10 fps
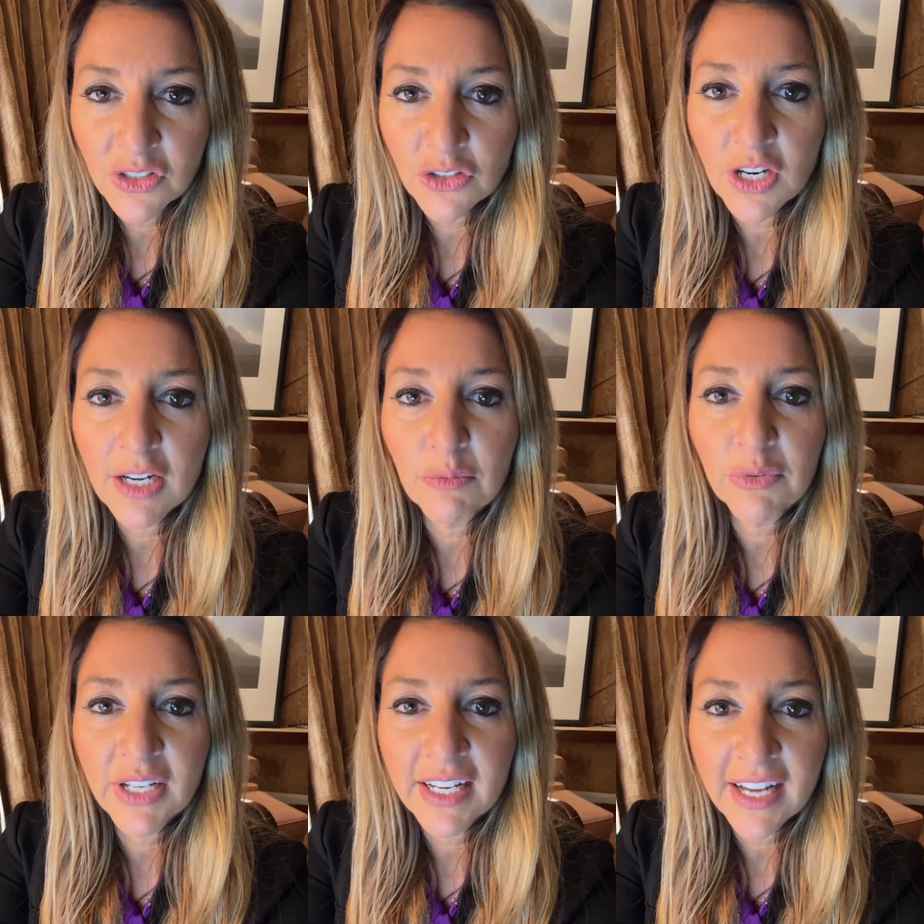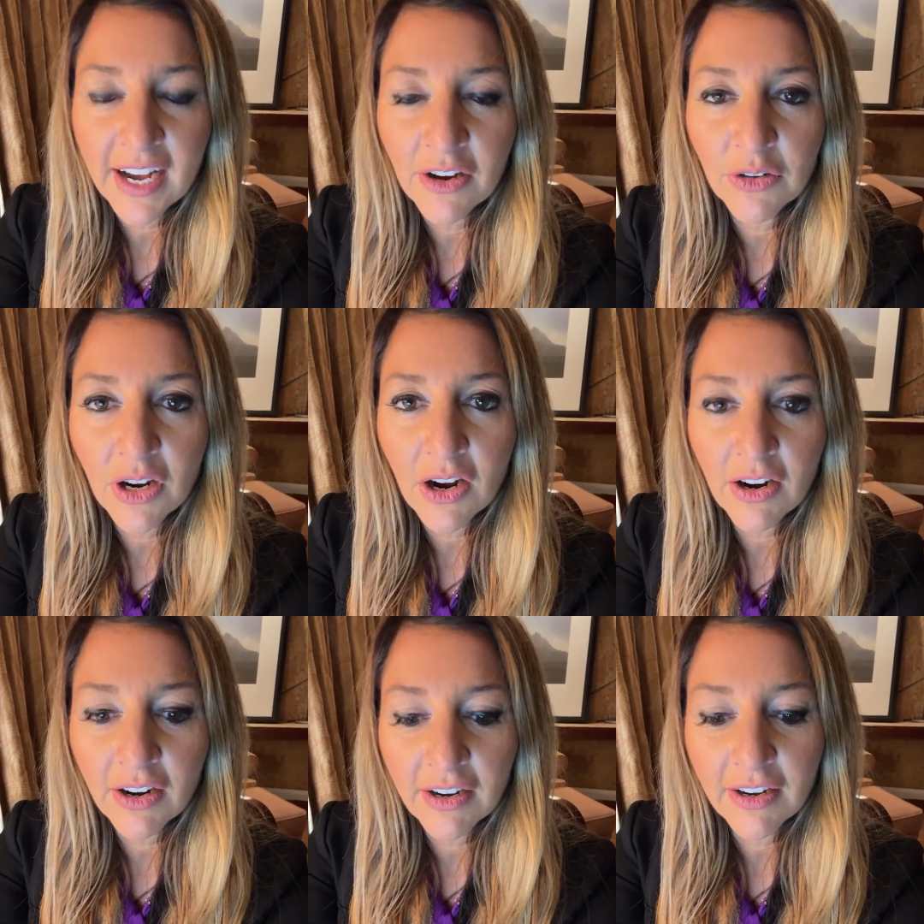to try to breed out
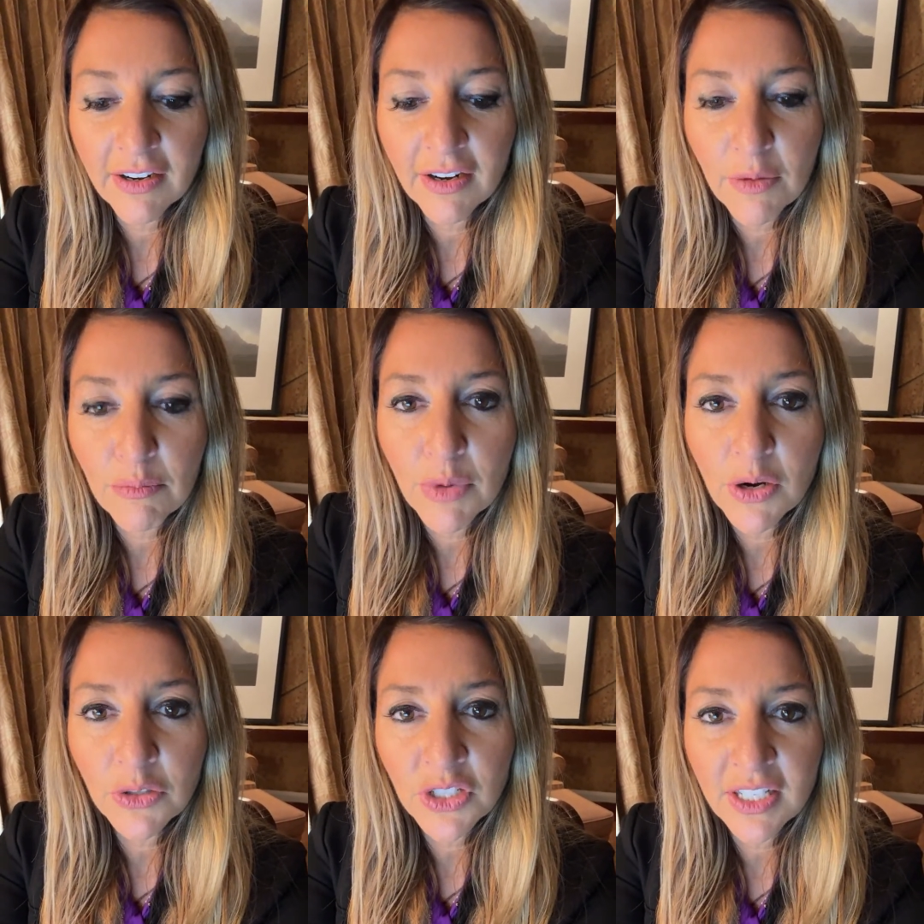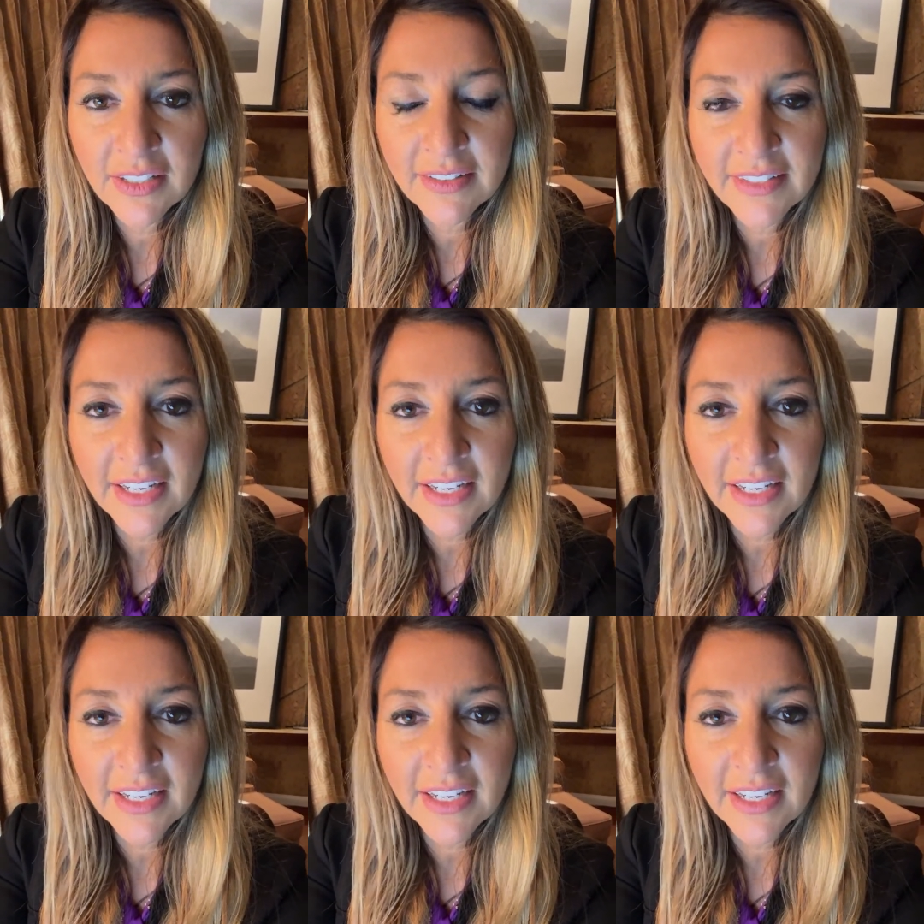our emotions,